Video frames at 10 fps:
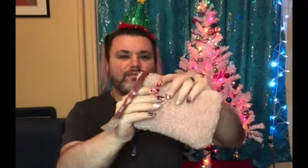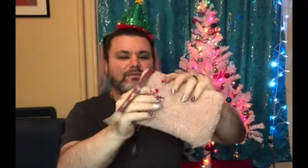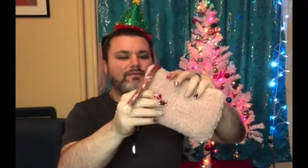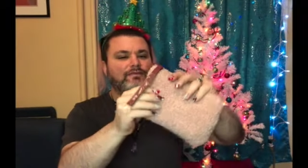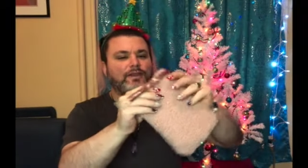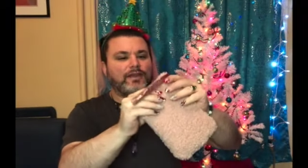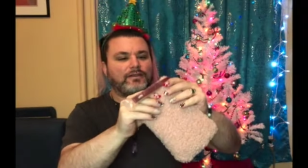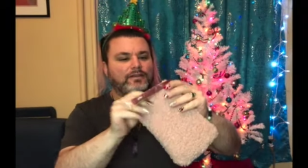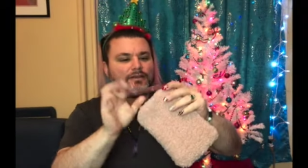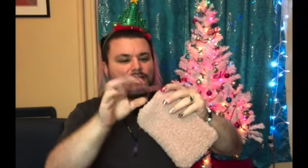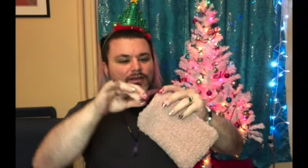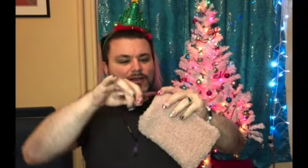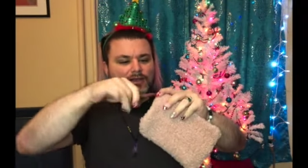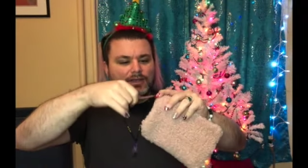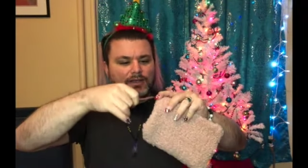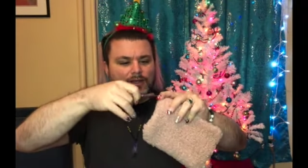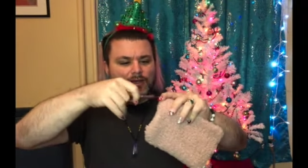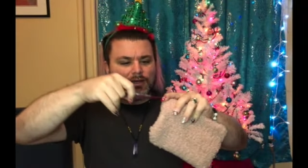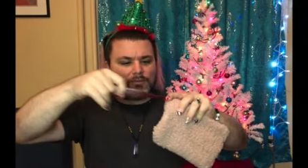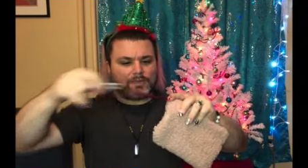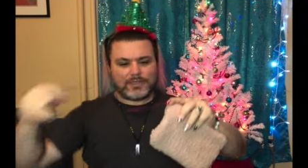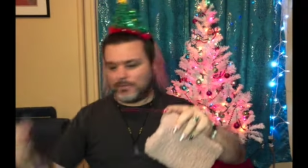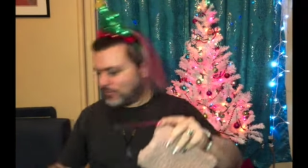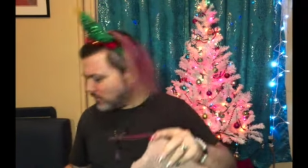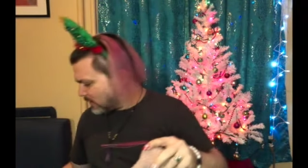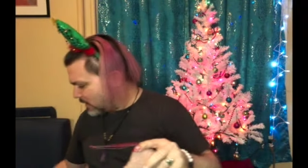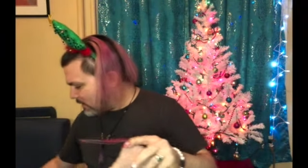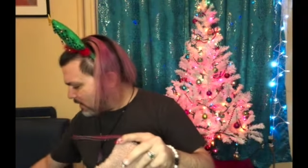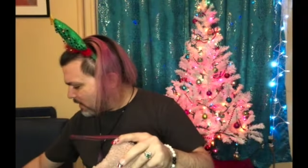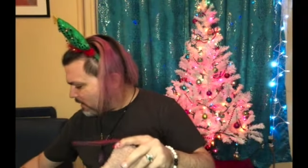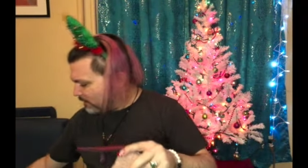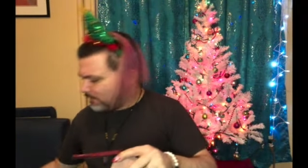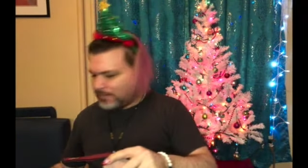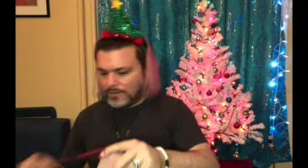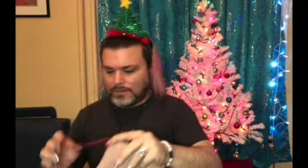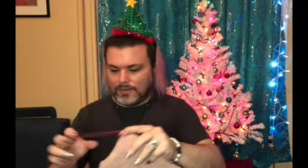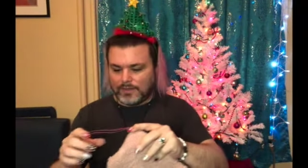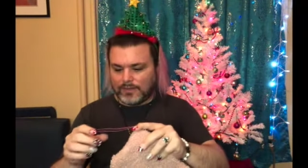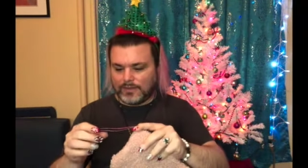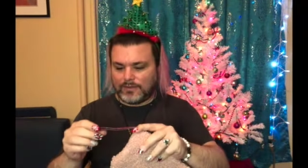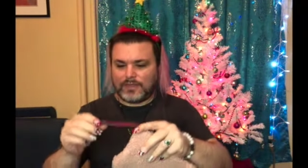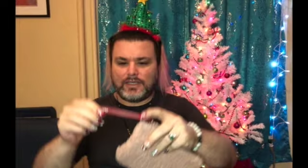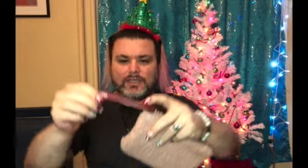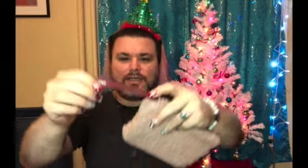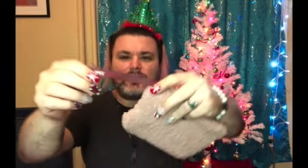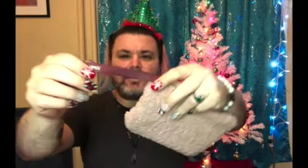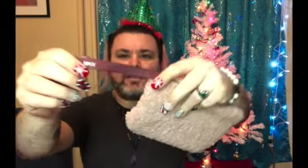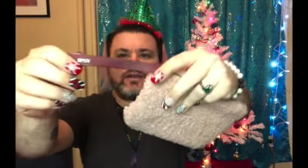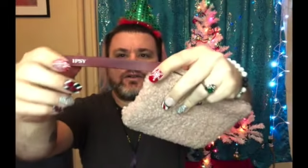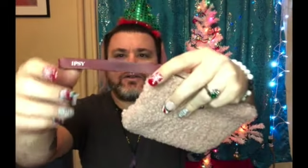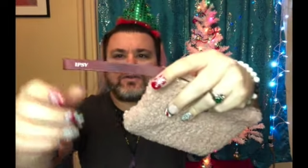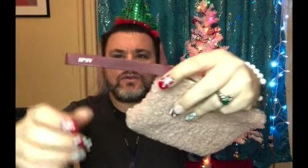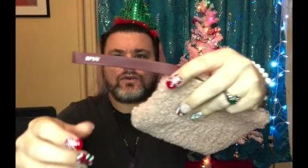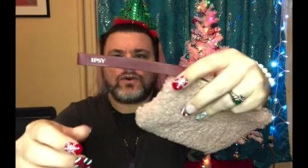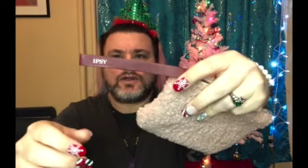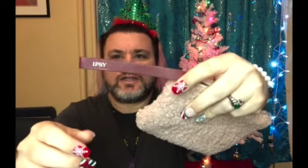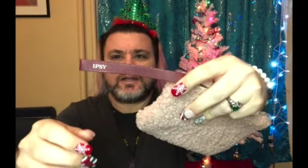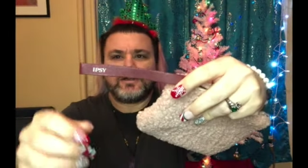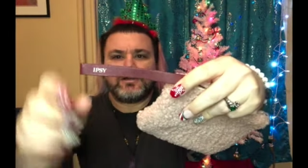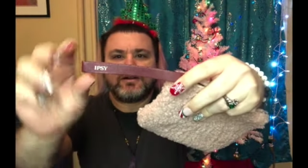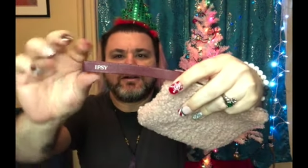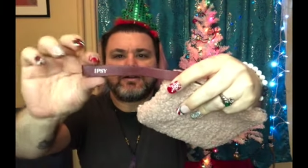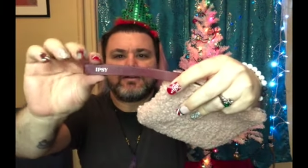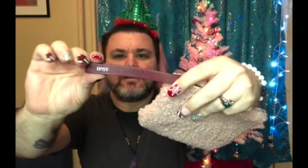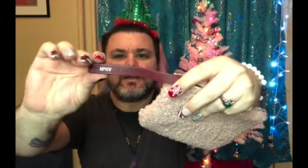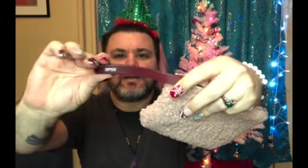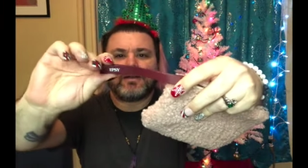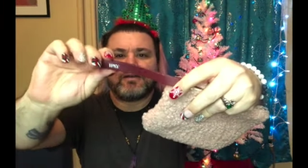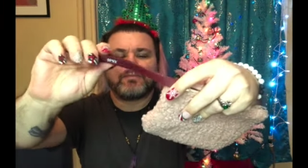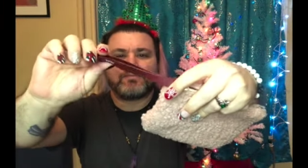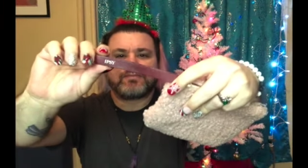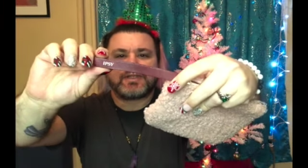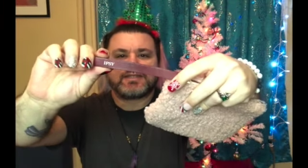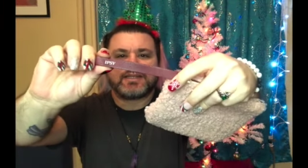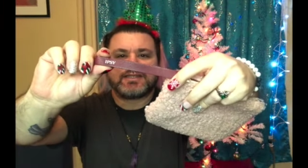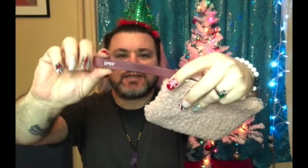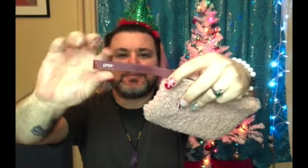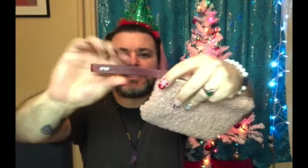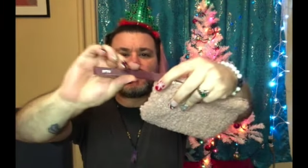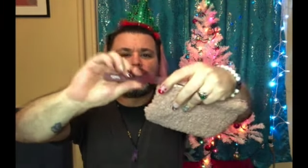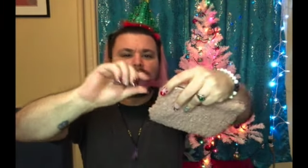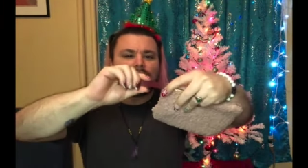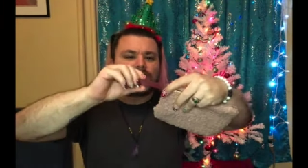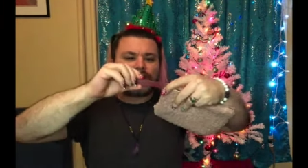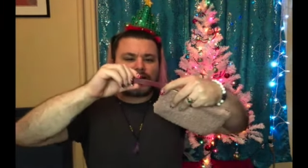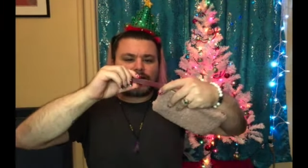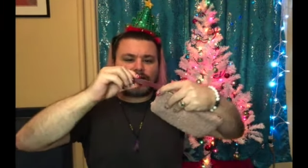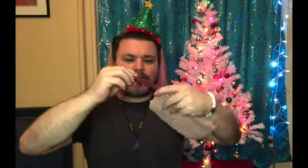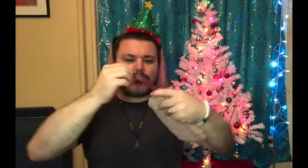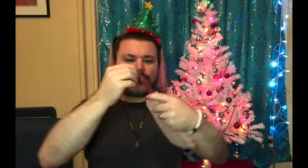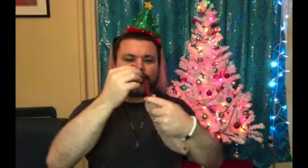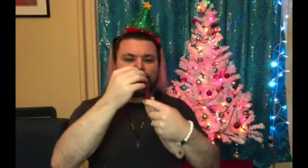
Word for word: fun. Um, let's pull that off. The cord here um, says Ipsy. It's like, um,